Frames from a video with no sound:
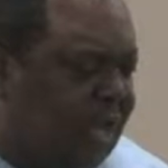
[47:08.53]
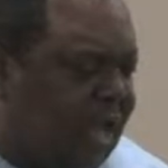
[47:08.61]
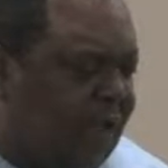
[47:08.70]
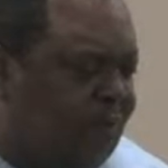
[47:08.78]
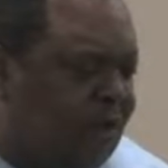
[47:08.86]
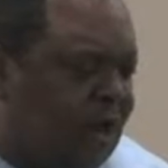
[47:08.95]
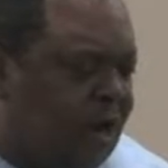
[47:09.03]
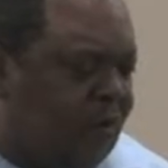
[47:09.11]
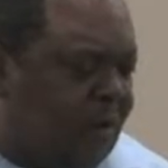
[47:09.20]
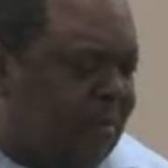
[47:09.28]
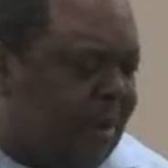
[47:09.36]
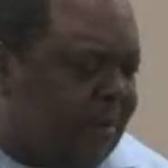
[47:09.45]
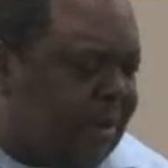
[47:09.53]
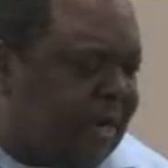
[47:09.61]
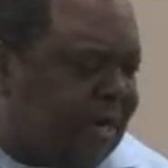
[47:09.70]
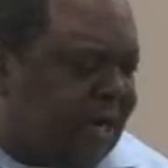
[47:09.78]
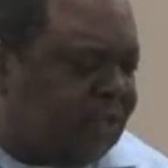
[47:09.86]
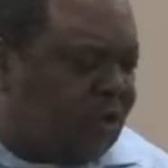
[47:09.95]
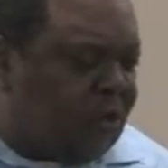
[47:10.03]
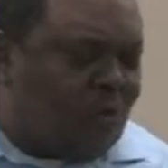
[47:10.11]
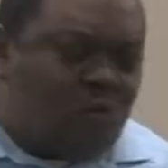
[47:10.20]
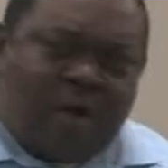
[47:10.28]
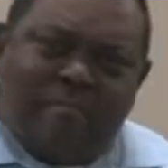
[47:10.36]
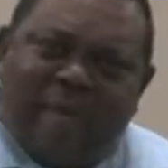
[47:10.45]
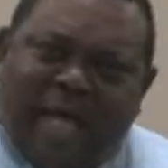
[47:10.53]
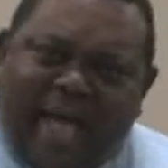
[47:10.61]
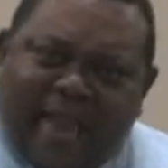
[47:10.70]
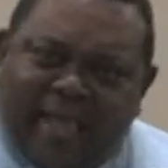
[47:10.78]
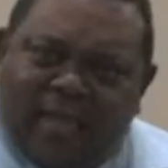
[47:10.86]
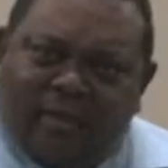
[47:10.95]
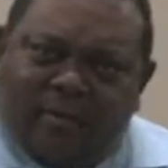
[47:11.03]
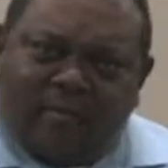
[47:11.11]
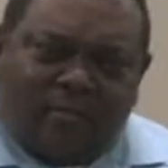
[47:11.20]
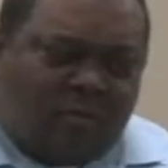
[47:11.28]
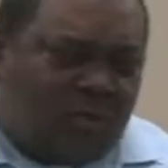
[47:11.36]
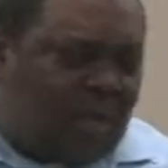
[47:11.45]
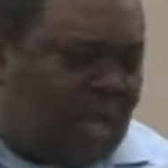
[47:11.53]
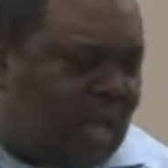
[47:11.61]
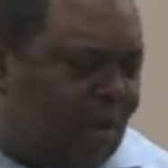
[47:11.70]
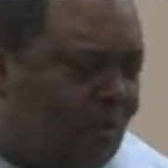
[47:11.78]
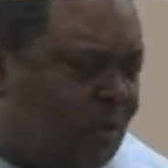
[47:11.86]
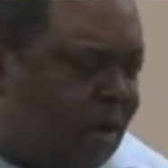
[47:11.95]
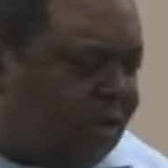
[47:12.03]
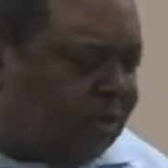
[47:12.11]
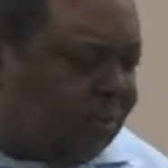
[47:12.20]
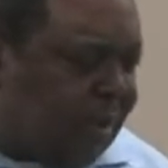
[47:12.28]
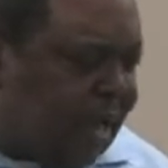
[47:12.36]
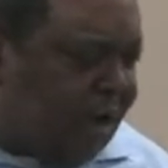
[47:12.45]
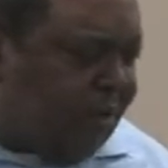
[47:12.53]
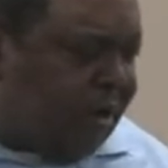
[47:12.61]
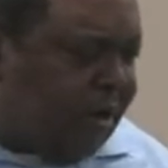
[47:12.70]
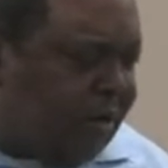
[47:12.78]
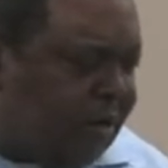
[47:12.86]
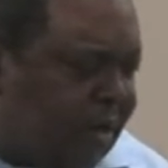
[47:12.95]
And we're going to remember that there's only one body and one spirit.